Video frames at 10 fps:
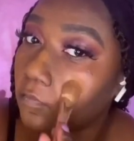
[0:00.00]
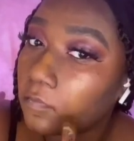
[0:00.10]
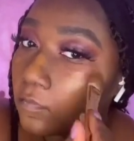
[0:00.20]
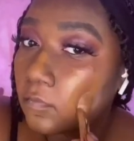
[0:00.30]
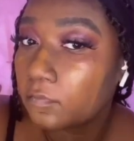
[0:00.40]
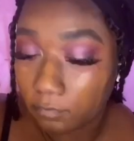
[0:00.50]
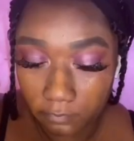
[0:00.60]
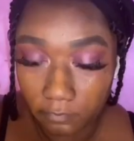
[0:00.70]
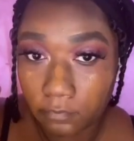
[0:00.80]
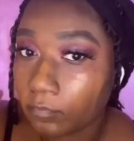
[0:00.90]

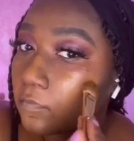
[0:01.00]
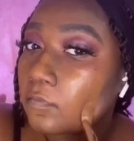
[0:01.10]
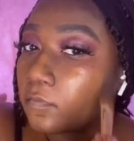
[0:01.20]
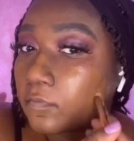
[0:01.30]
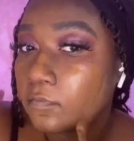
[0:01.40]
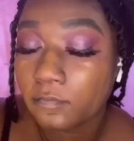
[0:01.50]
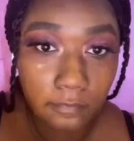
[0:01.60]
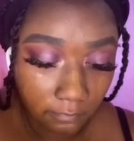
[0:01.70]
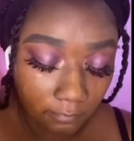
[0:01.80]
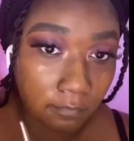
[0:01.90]
Maybelline
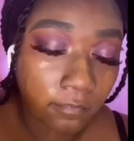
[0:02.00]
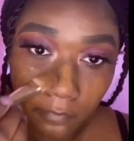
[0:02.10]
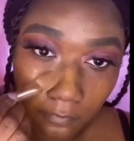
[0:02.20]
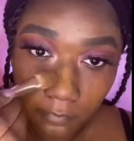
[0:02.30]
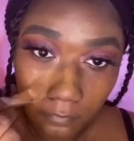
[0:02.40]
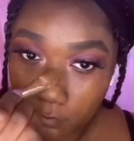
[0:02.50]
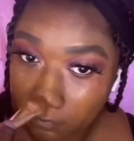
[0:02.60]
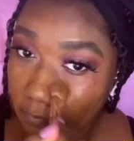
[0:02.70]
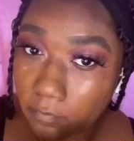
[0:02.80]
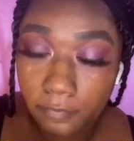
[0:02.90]
and the Fit Me
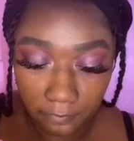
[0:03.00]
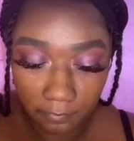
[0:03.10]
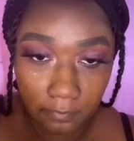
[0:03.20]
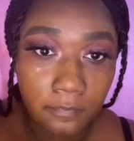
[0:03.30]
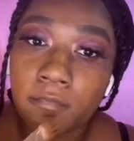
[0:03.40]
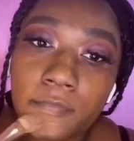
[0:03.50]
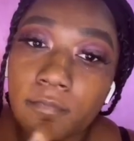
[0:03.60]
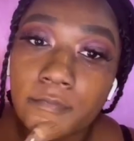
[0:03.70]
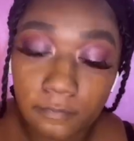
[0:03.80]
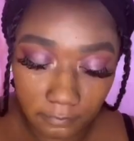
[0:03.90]
foundation in
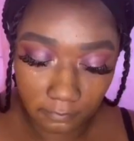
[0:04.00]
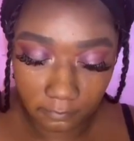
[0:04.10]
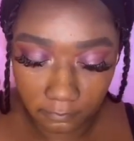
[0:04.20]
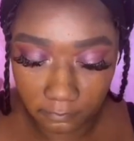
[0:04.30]
360.